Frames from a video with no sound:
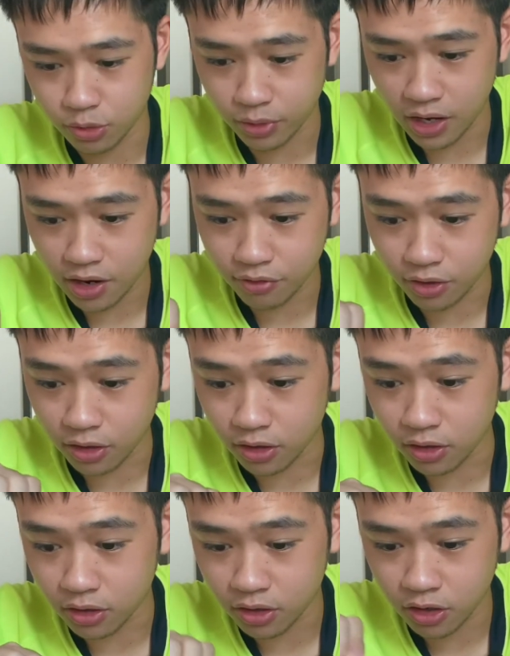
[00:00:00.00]
we have
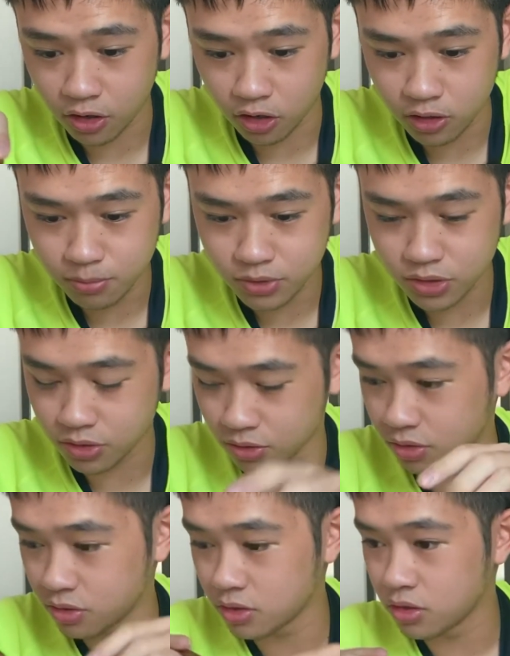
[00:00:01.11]
our carbs. So
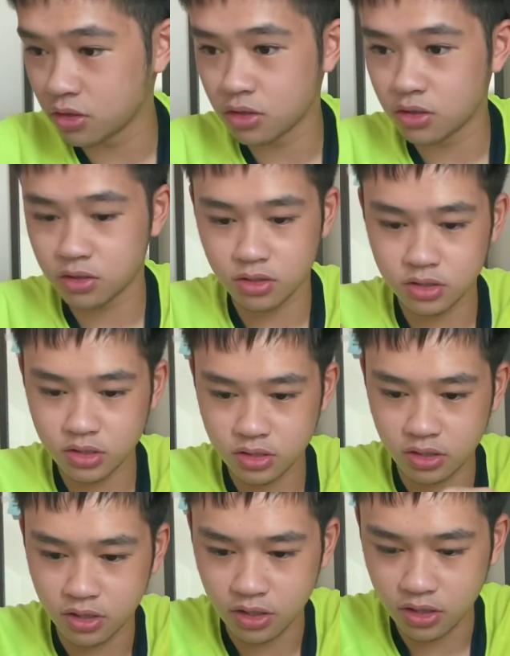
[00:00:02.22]
this is
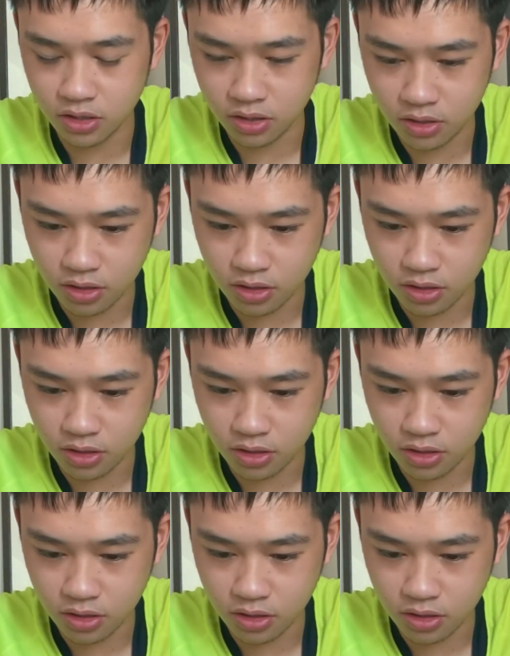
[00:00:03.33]
the